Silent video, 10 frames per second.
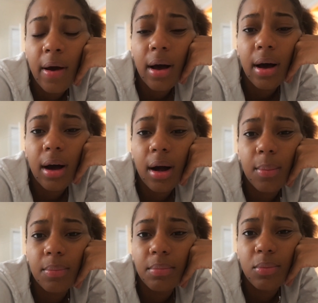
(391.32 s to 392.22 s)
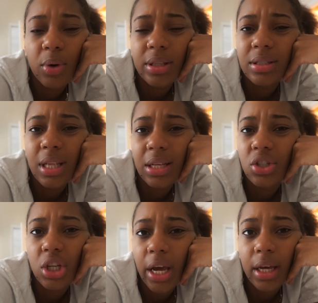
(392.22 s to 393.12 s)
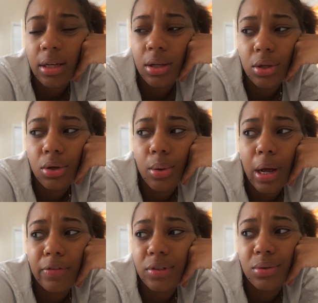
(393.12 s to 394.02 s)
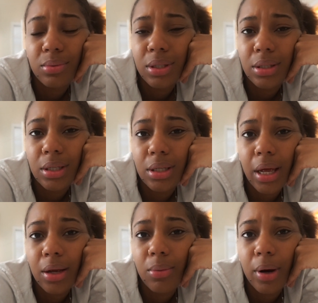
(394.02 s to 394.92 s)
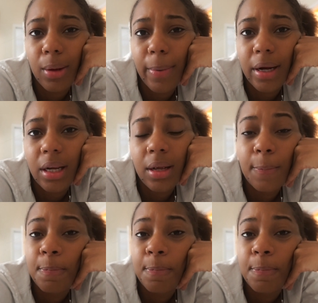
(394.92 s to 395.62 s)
Once they check, you don't have to really like worry about it.